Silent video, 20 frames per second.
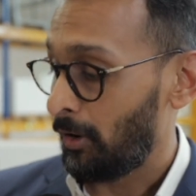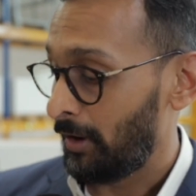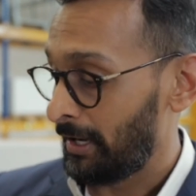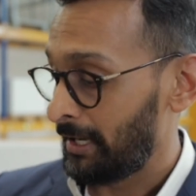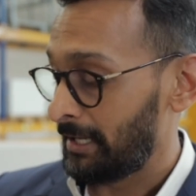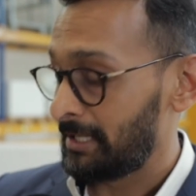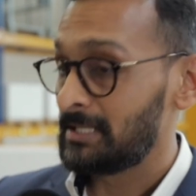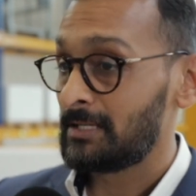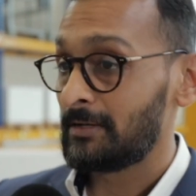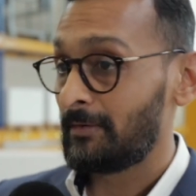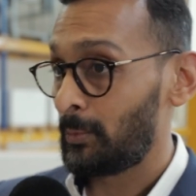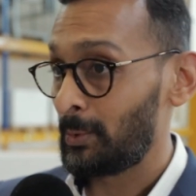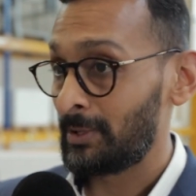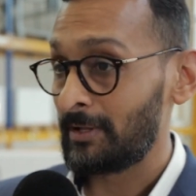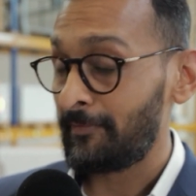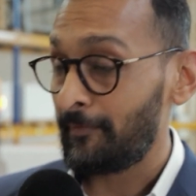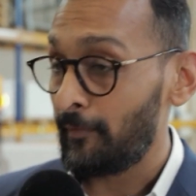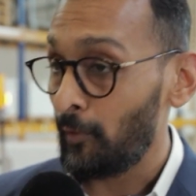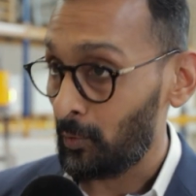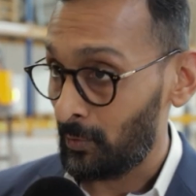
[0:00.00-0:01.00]
uh, in the, with,
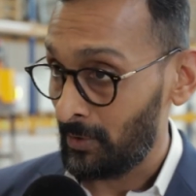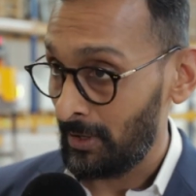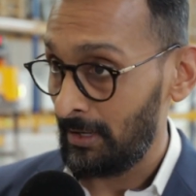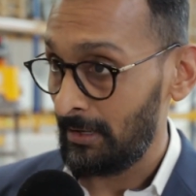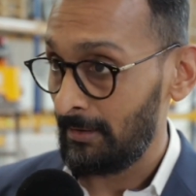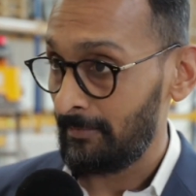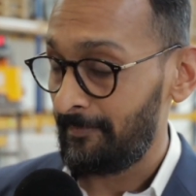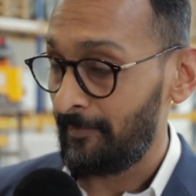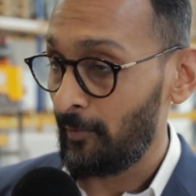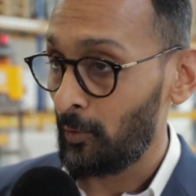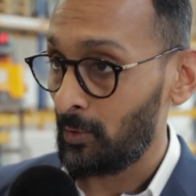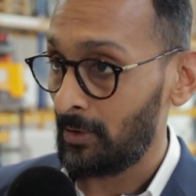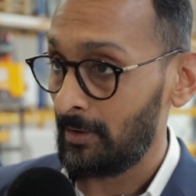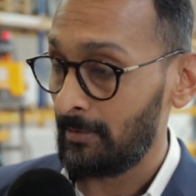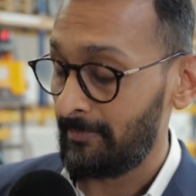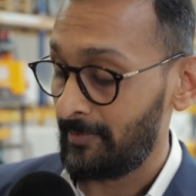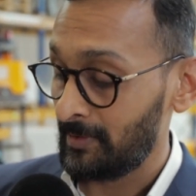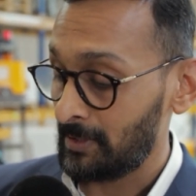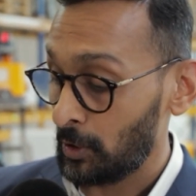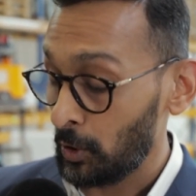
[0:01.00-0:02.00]
the fork, um, fork,
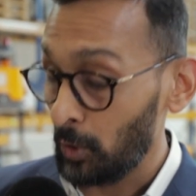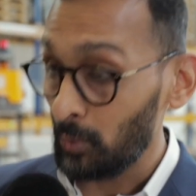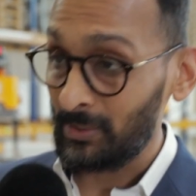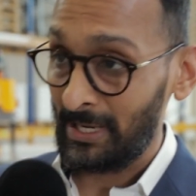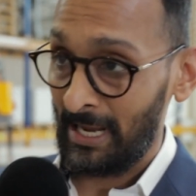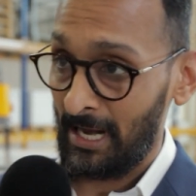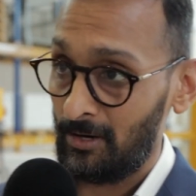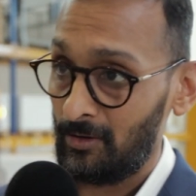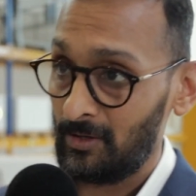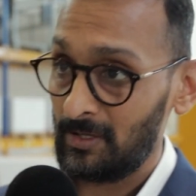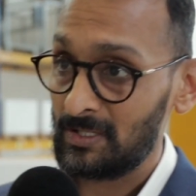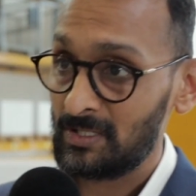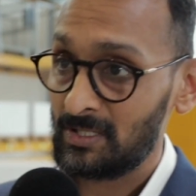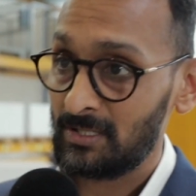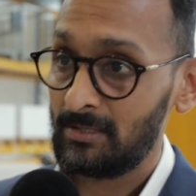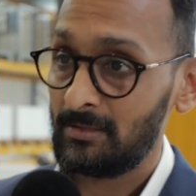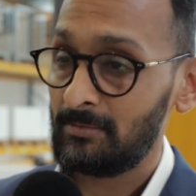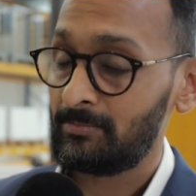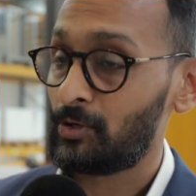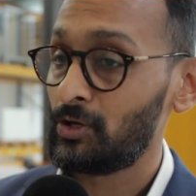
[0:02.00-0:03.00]
uh, with the load
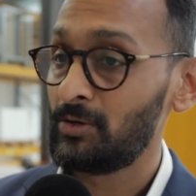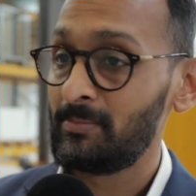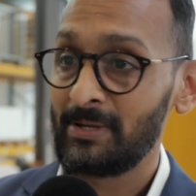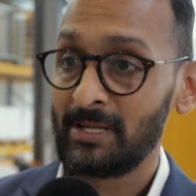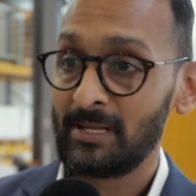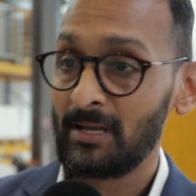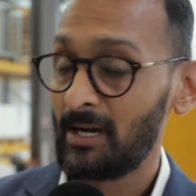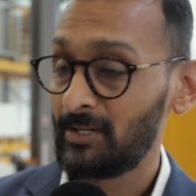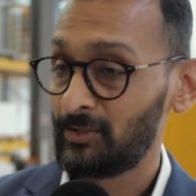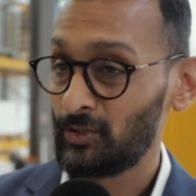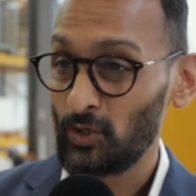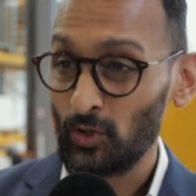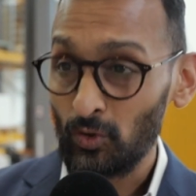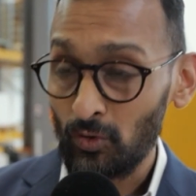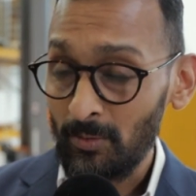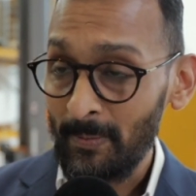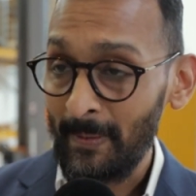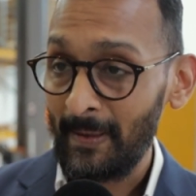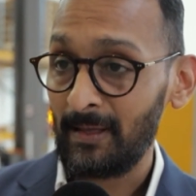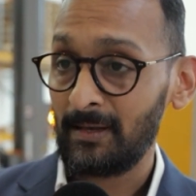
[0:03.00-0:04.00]
carriers could be either
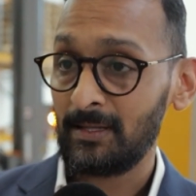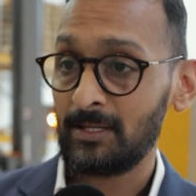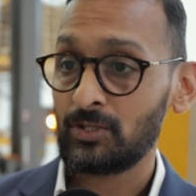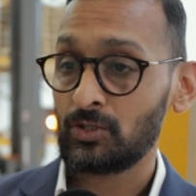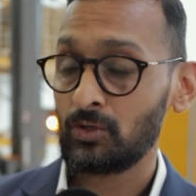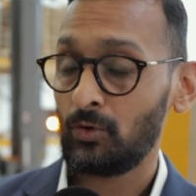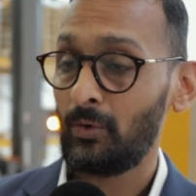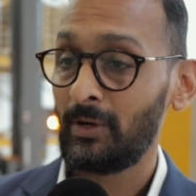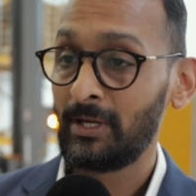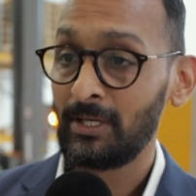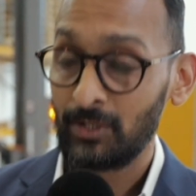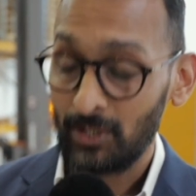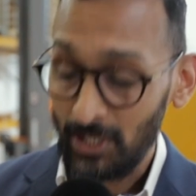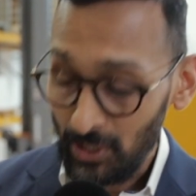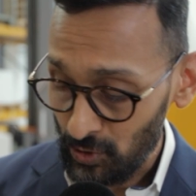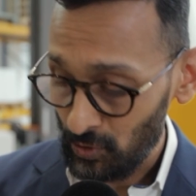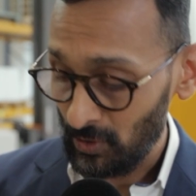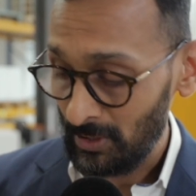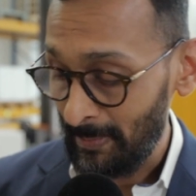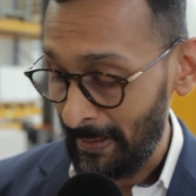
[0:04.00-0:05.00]
euro pallets or
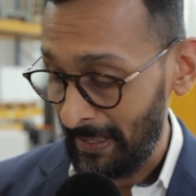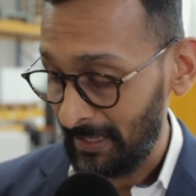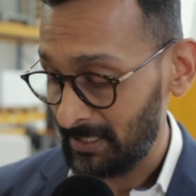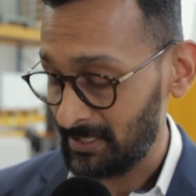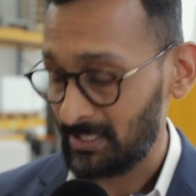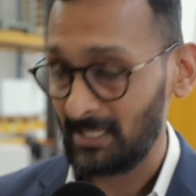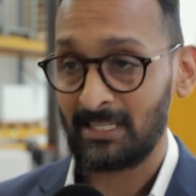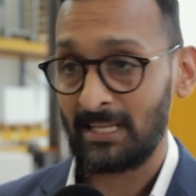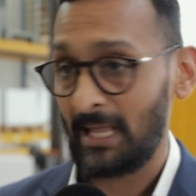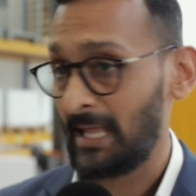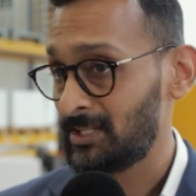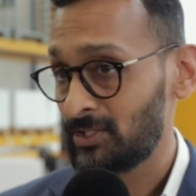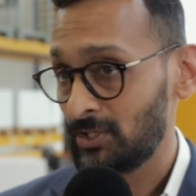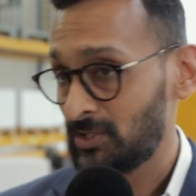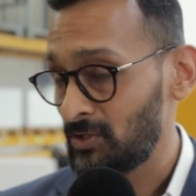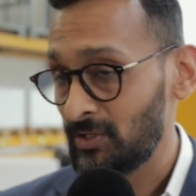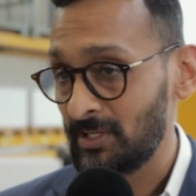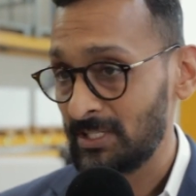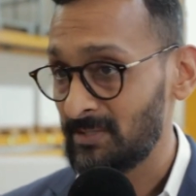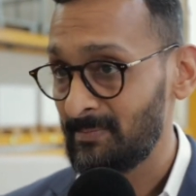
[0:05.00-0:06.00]
industrial pallets, it
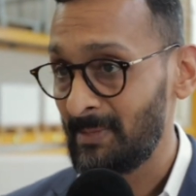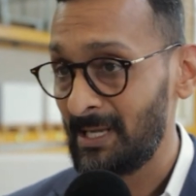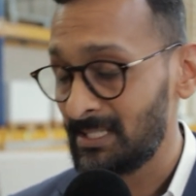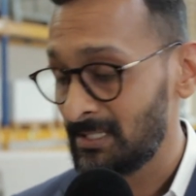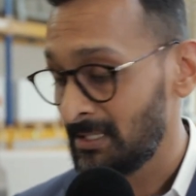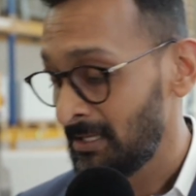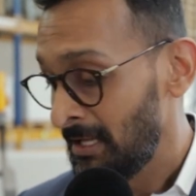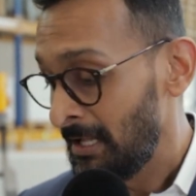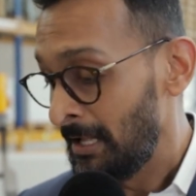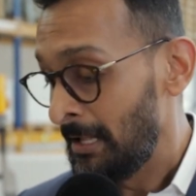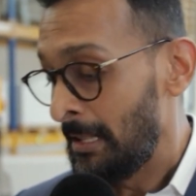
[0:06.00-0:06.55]
cetera, doesn't matter.